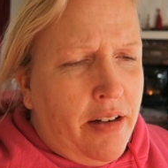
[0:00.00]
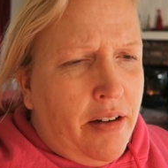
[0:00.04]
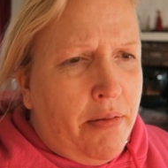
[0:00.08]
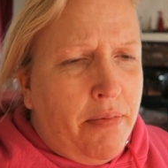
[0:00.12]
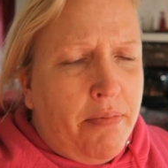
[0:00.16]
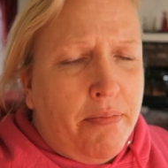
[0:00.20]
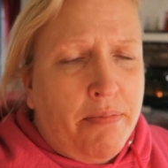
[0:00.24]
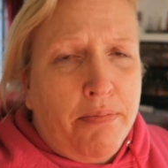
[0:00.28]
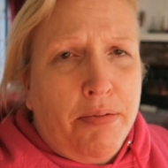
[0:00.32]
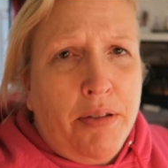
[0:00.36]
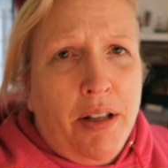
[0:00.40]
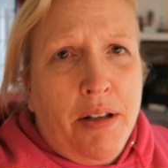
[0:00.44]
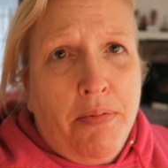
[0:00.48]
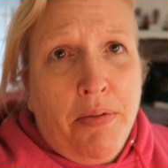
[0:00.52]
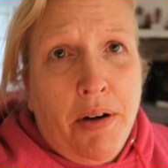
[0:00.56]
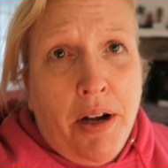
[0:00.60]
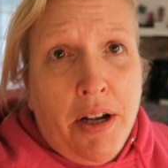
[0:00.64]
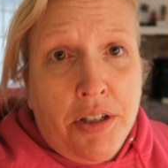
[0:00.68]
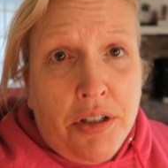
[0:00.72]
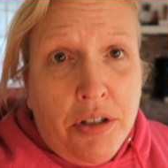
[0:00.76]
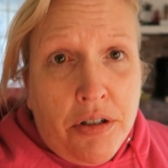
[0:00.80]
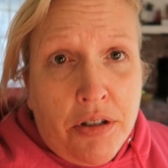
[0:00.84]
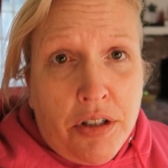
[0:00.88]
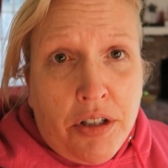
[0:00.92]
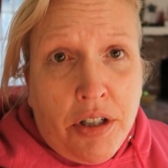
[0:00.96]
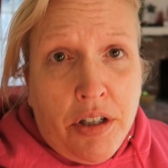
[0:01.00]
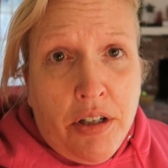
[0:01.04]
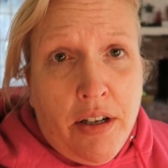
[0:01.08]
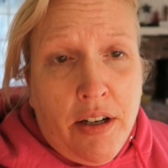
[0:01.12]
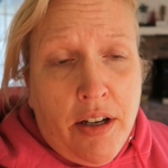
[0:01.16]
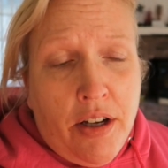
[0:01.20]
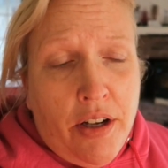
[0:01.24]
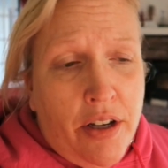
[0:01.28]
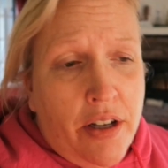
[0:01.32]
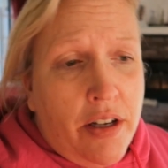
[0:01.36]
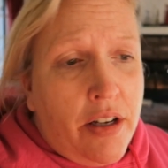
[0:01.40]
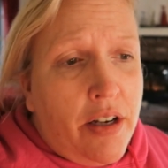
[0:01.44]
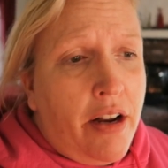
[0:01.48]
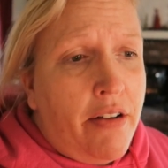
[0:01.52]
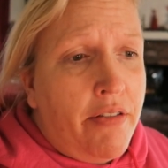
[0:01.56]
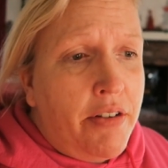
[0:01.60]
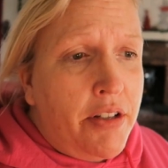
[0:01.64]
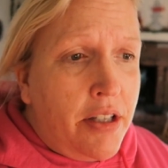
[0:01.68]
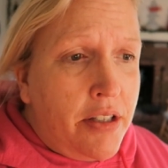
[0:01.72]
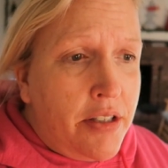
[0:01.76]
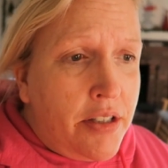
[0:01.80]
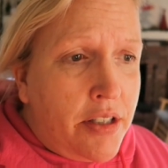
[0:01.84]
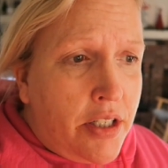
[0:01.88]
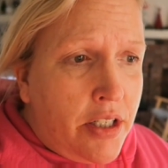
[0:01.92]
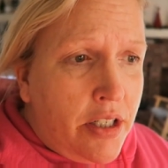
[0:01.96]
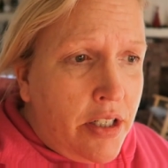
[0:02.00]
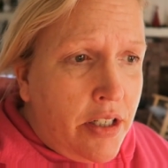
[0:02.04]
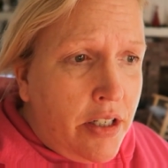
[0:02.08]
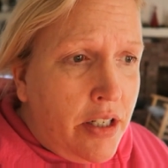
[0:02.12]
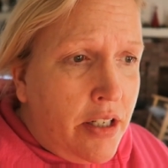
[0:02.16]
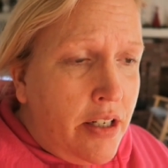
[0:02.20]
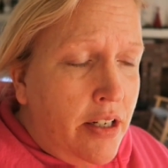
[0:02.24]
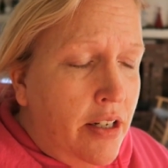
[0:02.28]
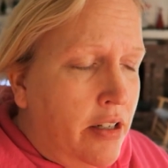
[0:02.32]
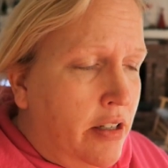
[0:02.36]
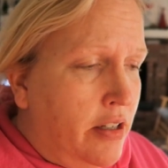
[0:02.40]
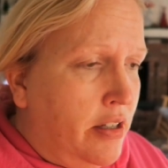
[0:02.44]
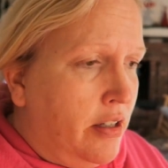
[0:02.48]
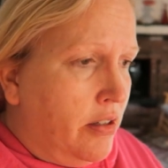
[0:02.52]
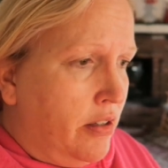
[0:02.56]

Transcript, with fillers: You know, blood pressure's good, everything's good.